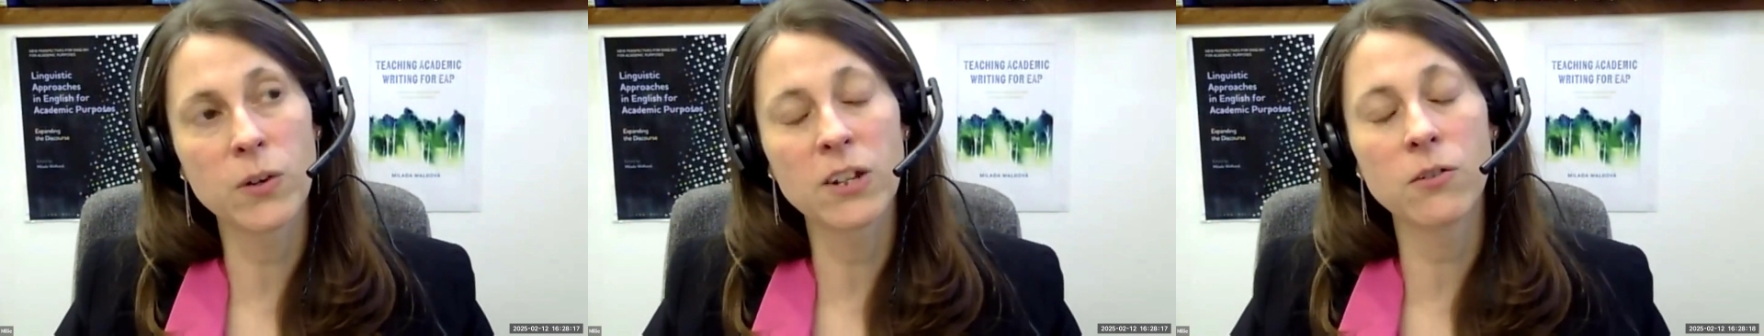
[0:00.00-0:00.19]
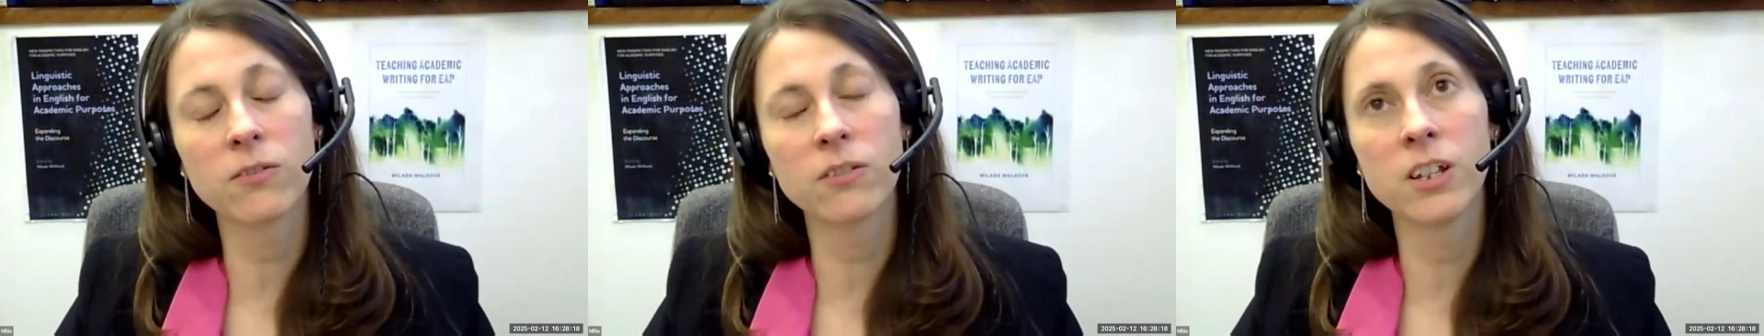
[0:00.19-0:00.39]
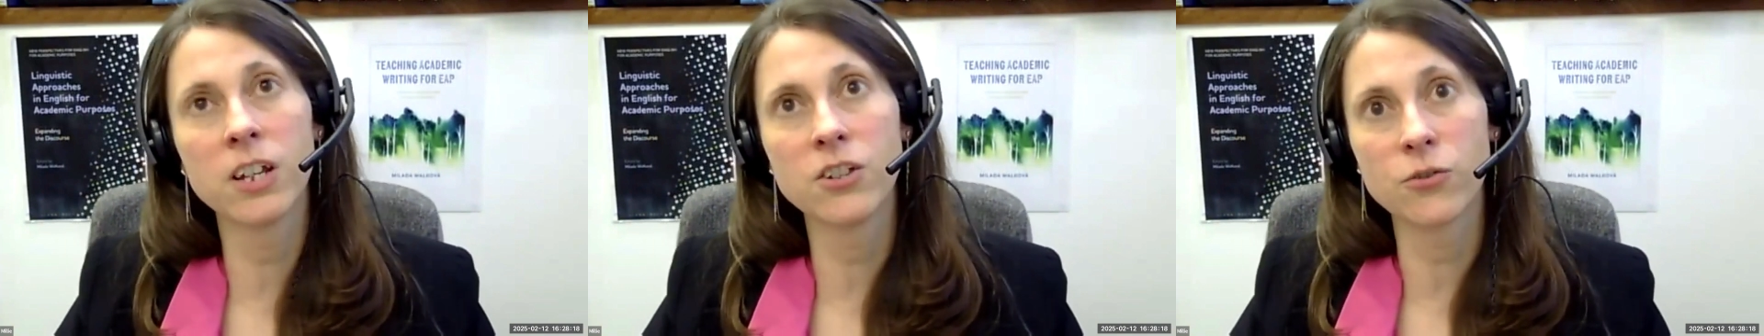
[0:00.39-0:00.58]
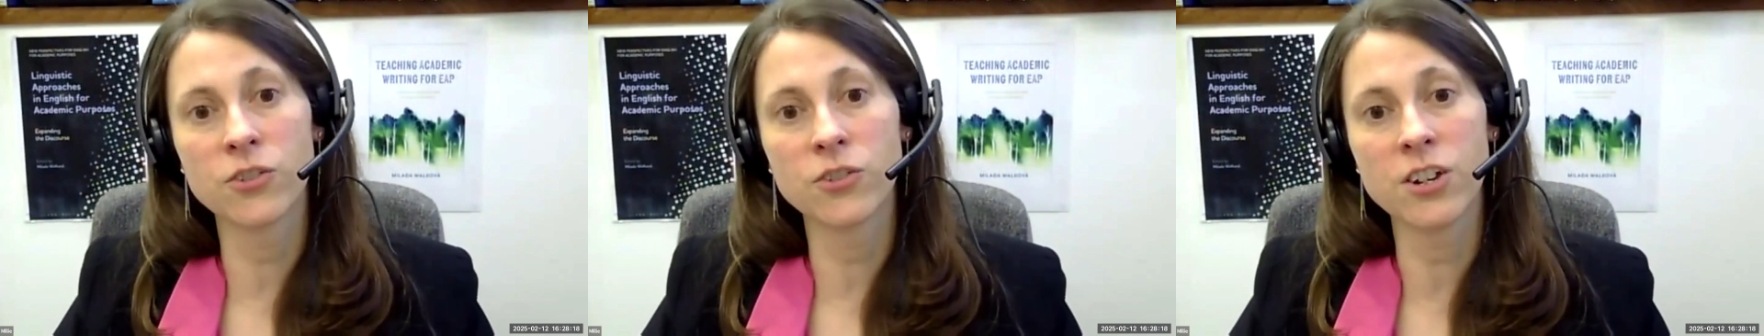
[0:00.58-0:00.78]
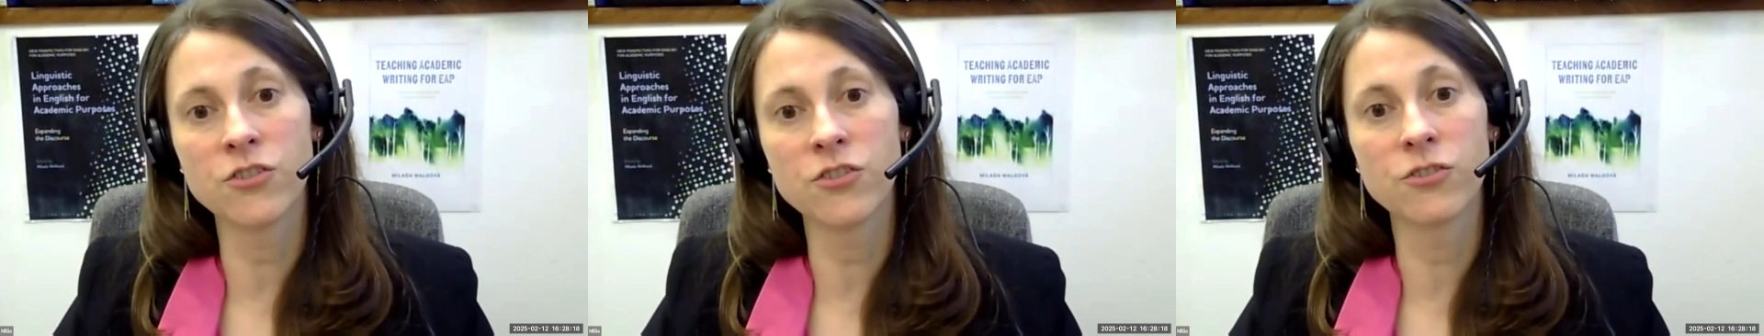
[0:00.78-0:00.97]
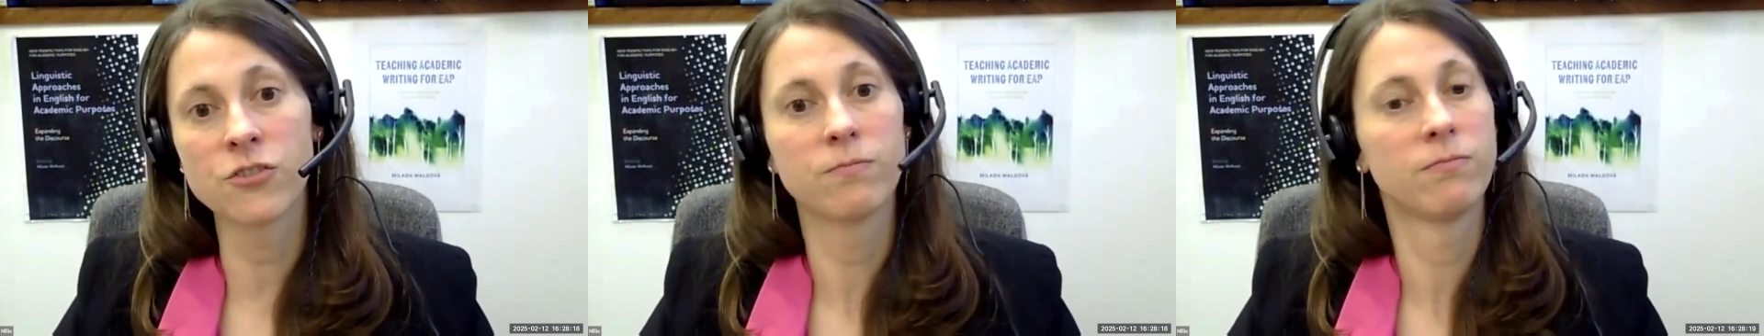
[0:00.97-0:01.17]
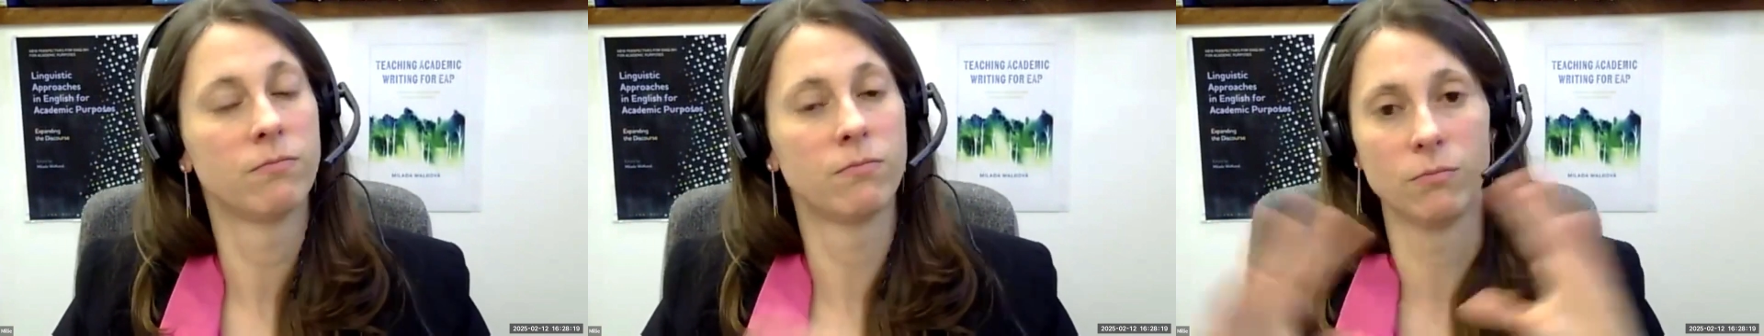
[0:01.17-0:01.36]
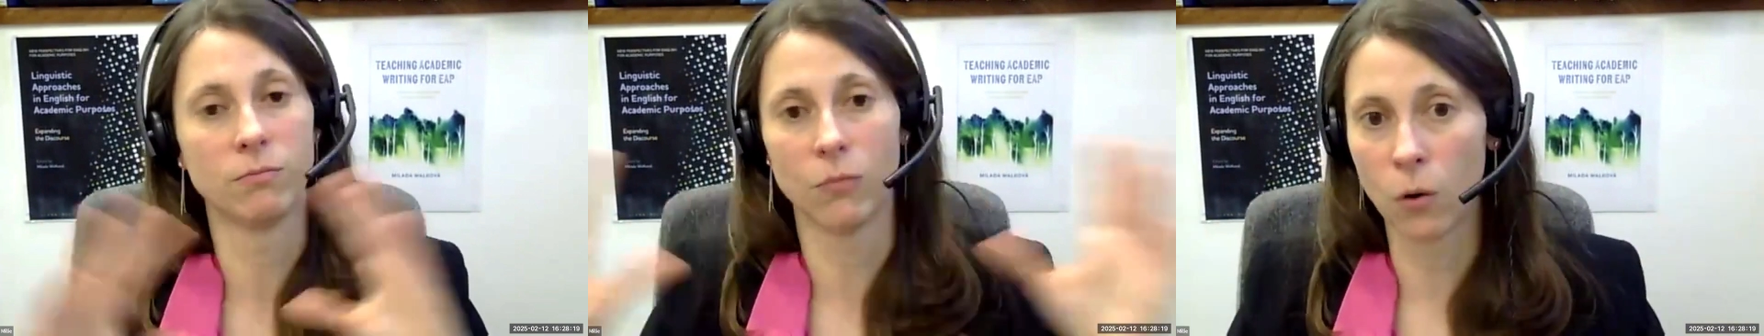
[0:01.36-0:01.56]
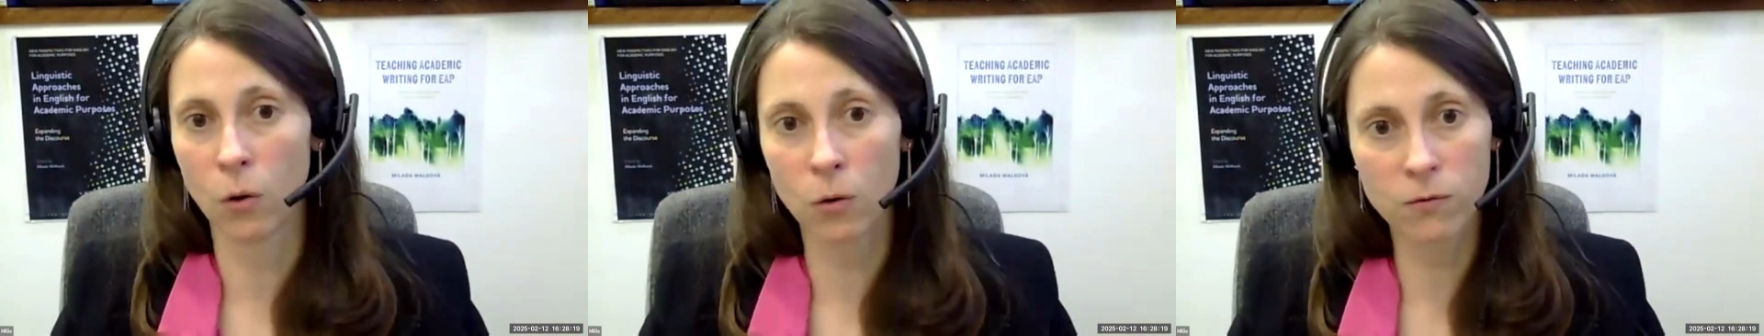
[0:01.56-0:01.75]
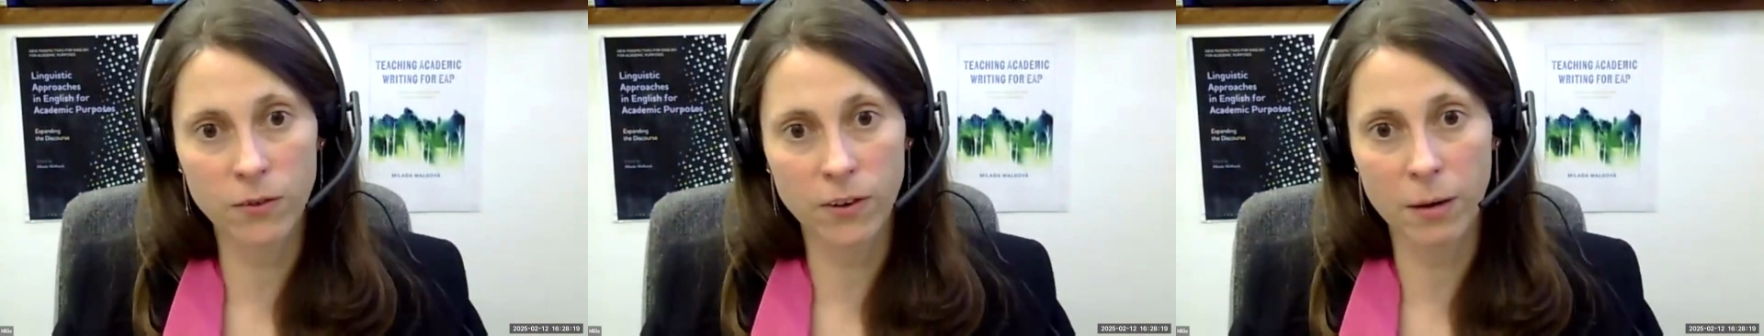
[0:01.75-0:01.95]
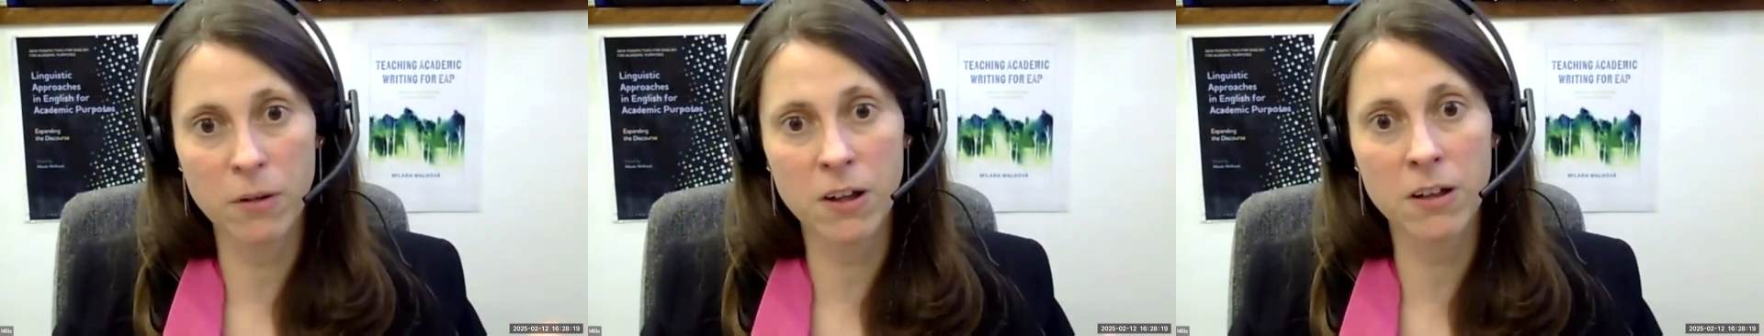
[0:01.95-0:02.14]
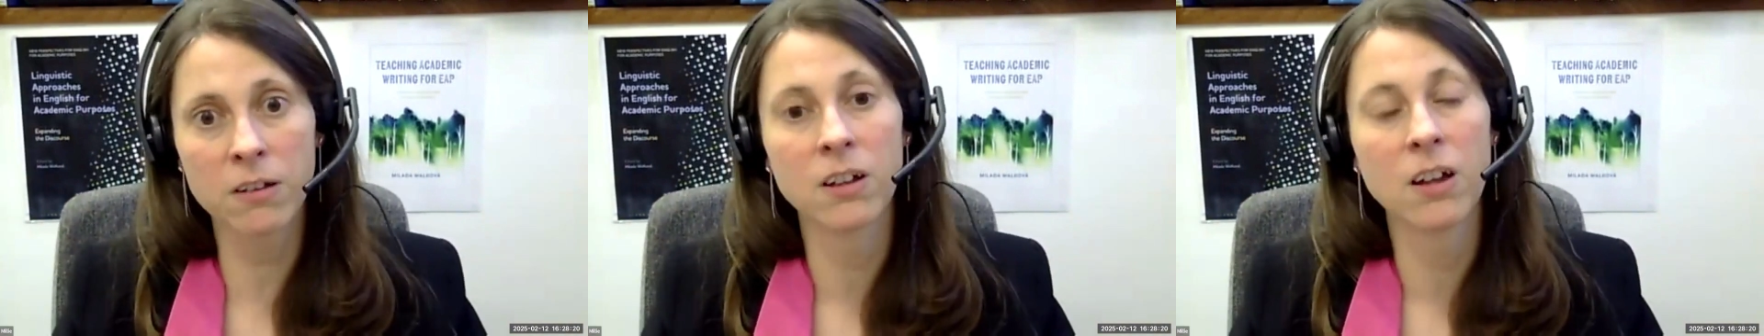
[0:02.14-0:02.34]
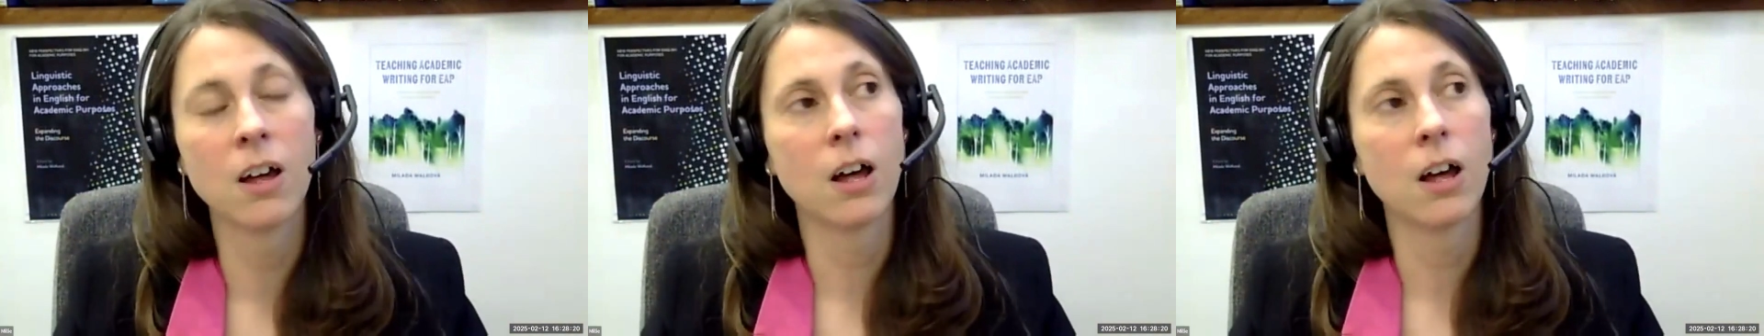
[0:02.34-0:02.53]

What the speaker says: we don't need to teach all of grammar,